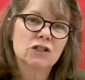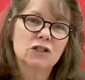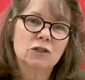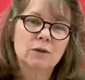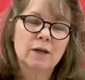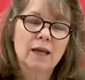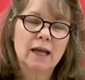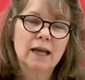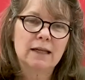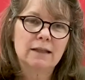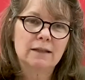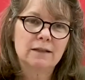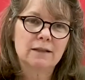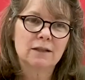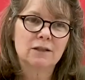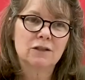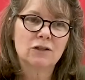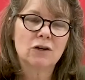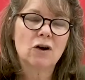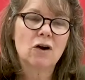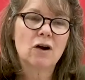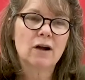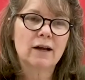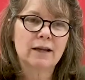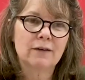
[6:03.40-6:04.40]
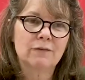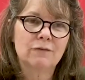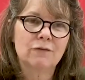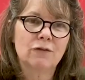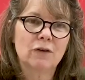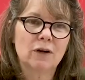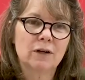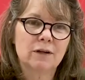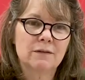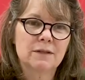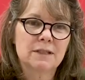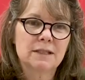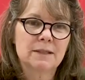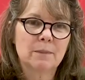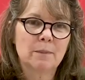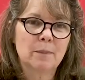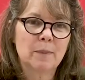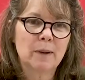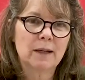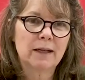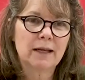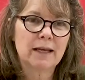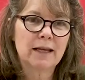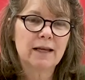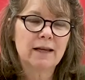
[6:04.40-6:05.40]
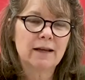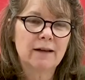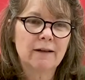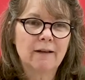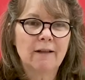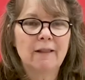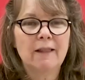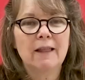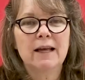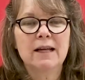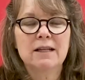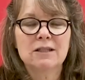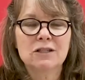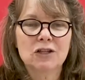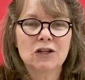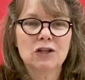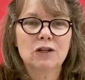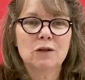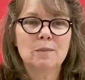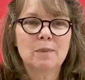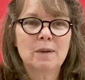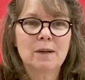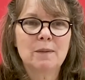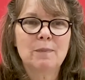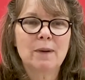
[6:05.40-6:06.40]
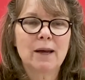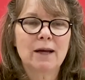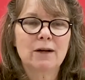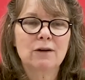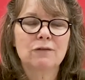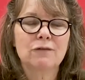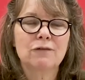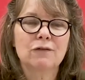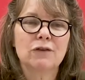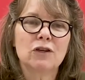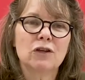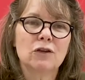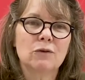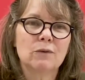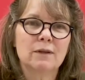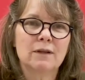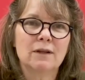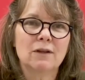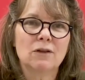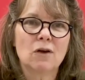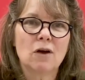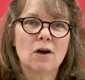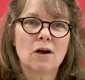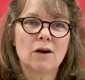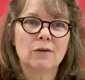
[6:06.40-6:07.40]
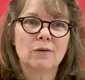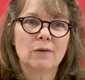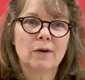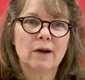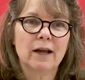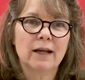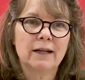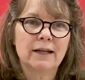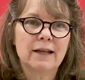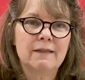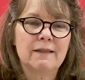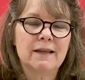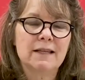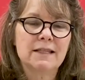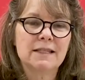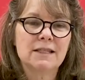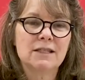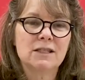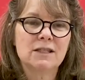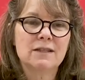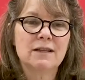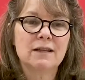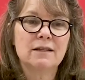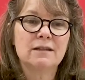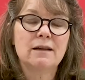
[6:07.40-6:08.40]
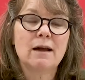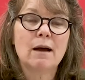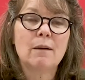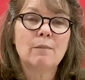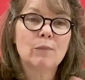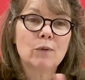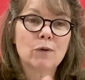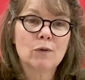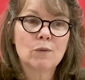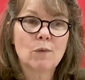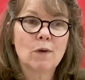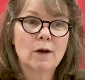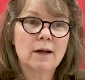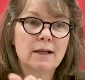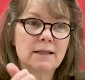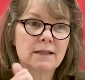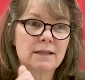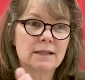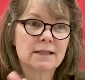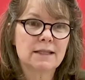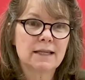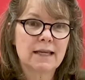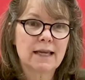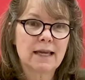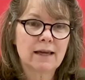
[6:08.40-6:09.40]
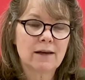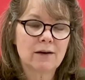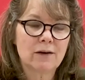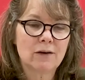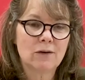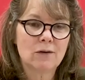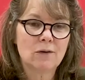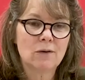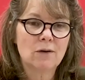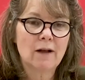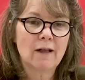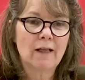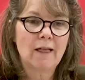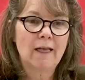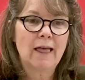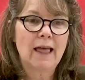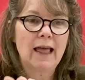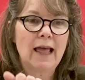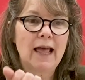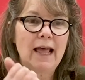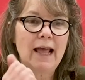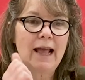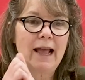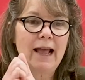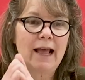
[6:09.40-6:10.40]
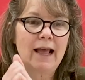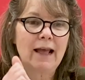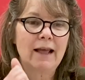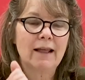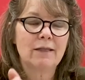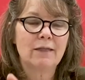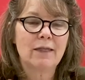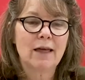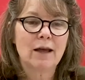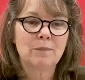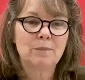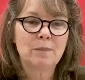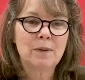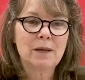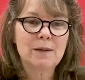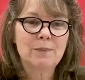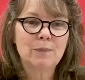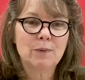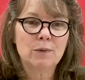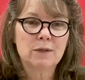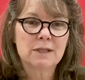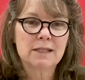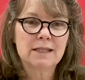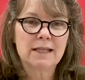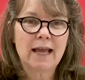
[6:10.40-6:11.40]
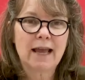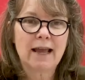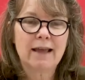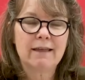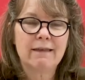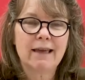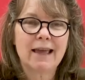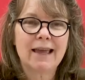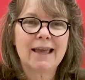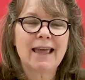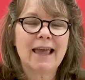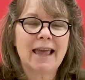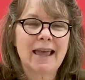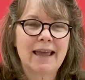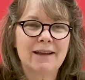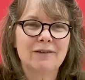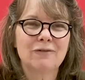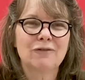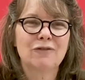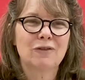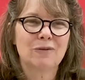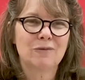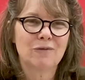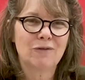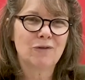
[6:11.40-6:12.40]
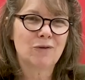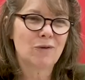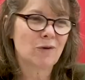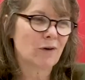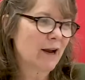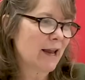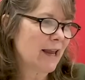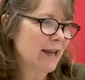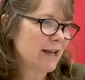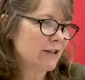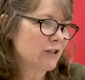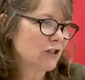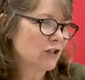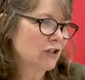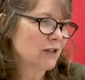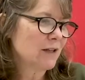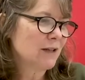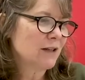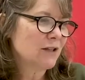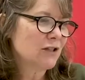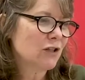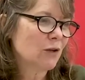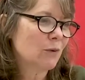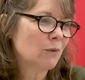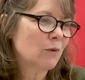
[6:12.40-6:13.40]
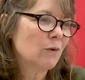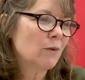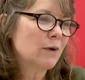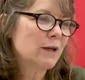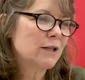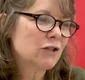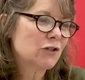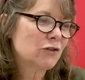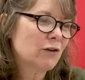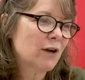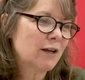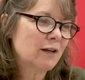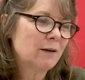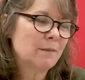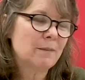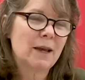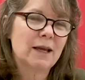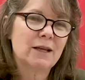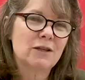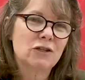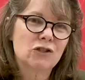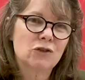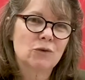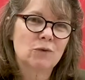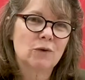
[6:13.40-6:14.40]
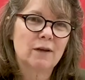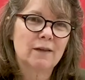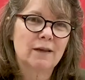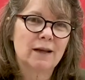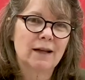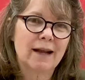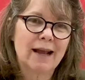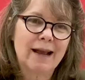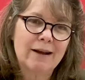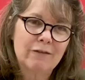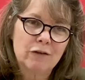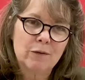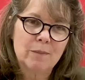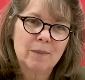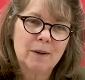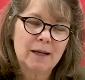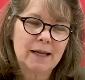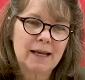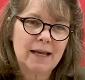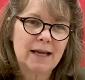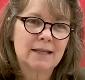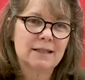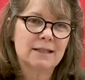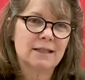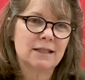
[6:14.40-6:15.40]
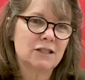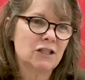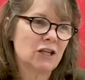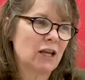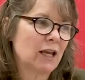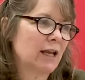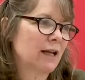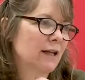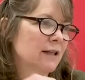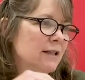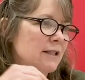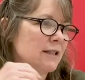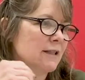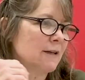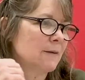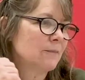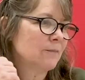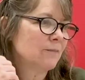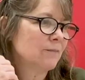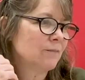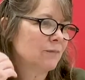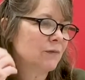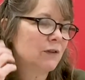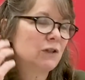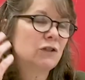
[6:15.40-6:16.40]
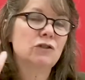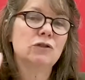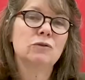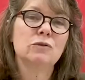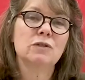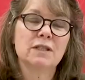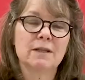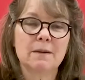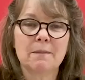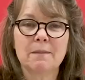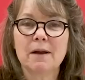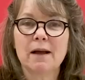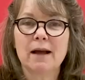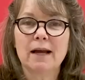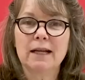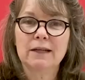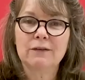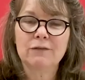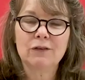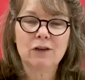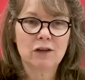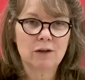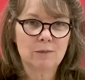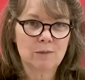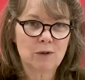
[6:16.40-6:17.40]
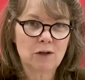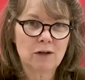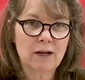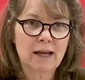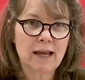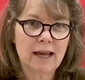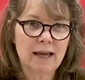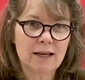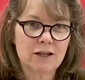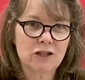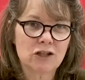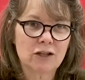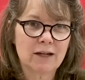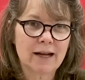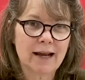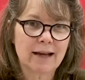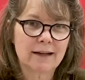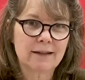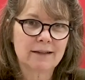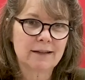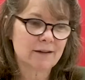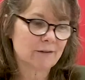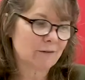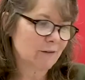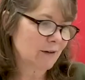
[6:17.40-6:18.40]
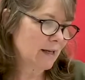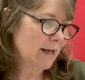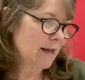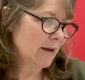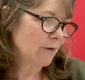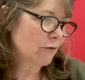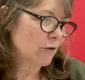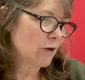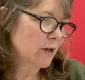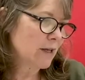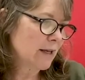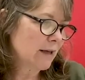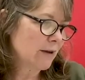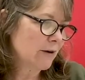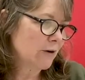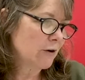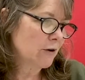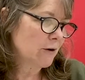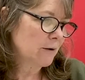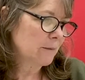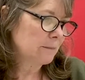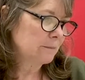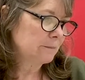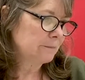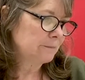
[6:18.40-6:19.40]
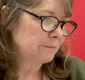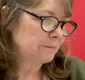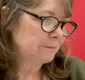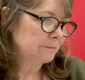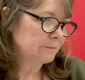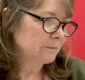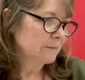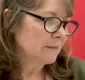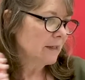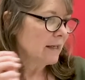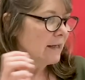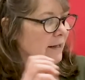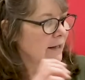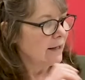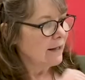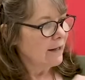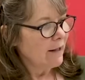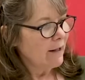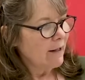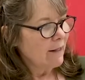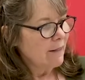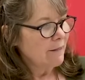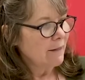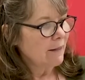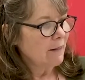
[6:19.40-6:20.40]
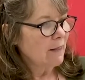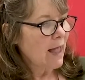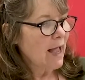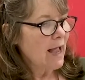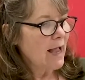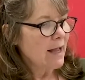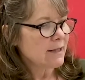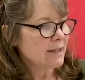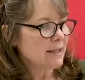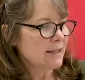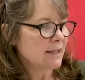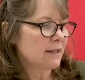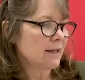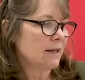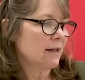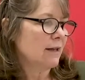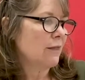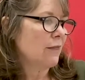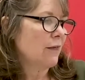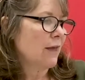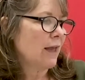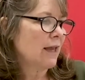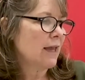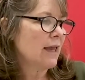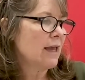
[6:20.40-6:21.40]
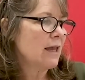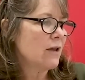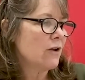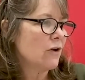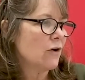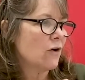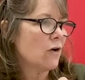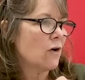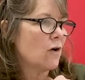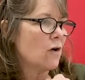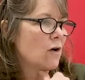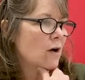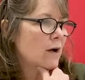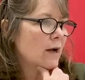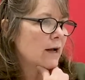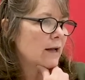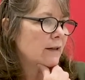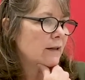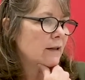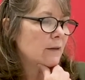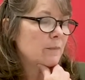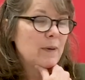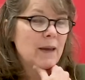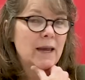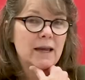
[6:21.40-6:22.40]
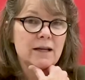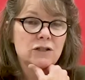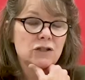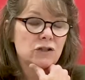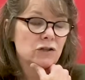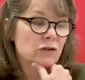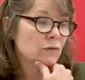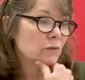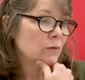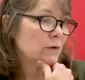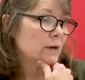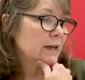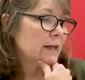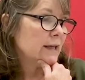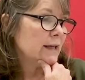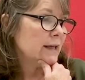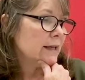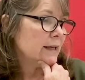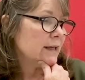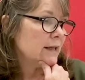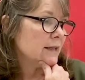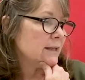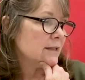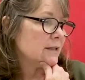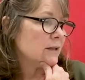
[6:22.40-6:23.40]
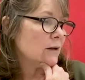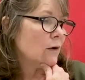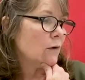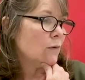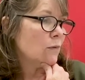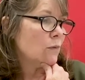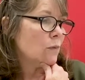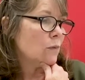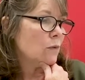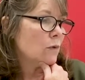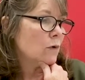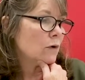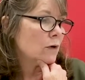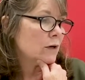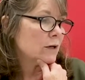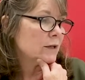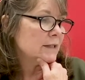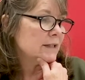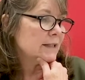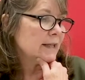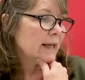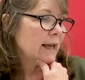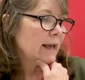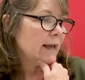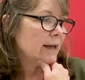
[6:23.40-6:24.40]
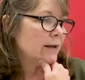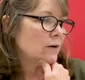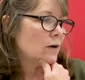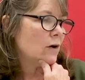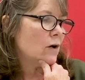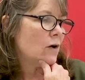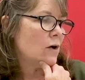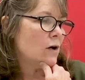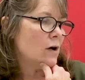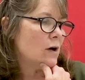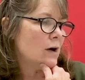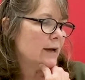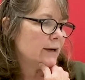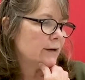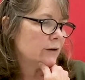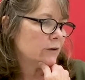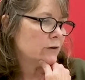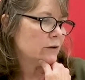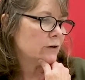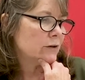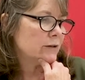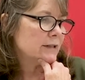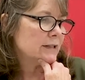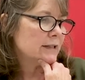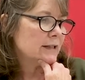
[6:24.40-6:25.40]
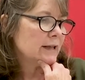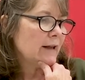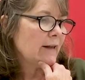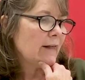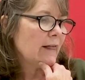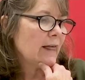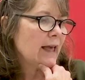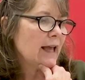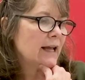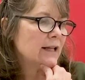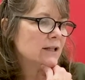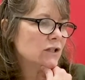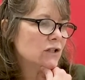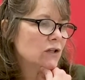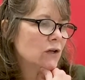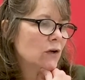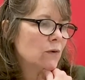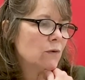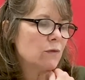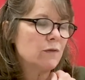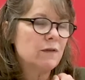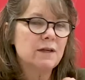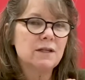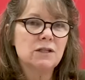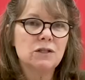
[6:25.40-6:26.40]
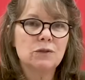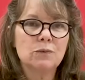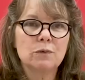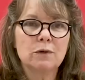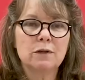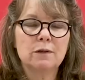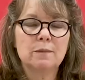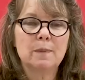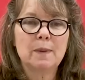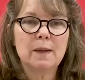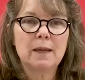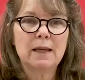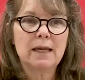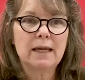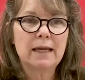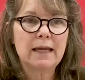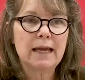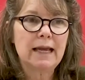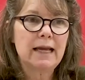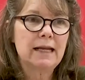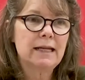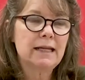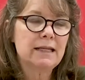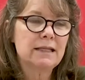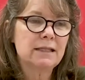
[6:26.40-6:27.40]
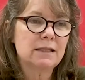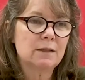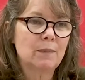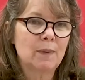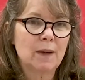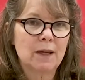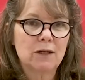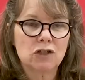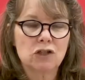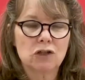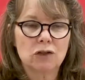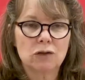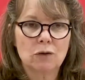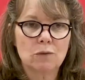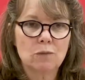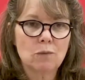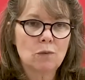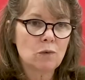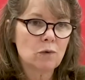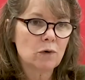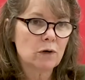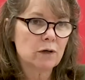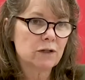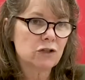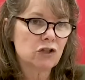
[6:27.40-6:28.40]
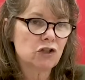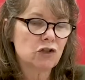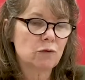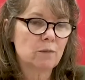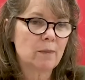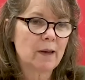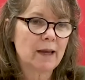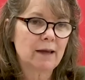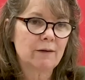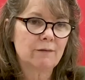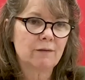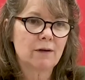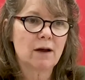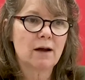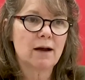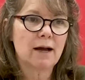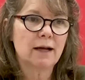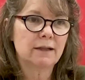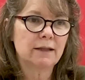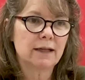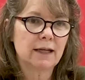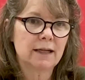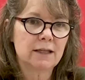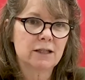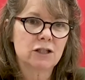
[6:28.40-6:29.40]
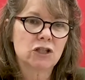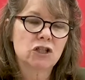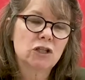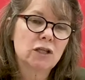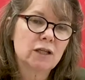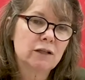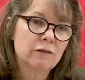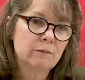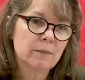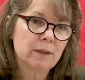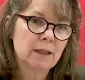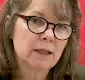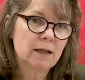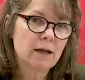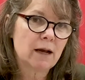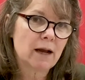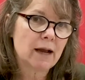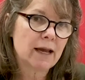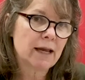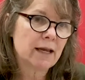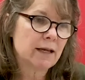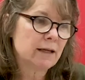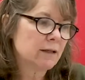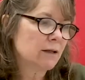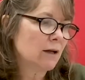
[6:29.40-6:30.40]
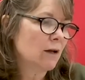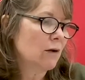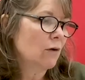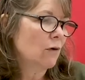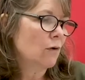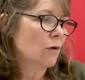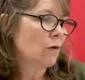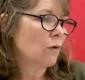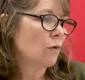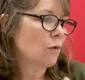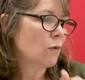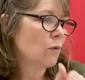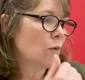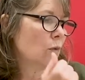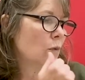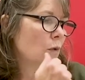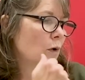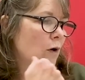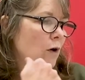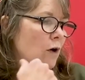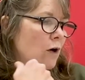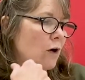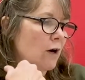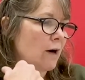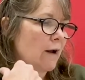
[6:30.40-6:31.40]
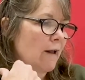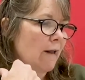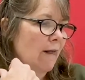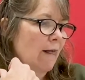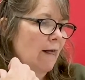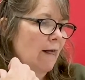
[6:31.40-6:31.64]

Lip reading: you get to talk in front of somebody, it's going to be better for you in the long run. And this is the #1 skill and that people say they gain from 4-H. So we're always trying to make sure that everybody has a chance to do some kind of communication activity every year. The last thing here on page 3 is awards and honors. And so this would be any special awards you may have gotten at Achievement Night, or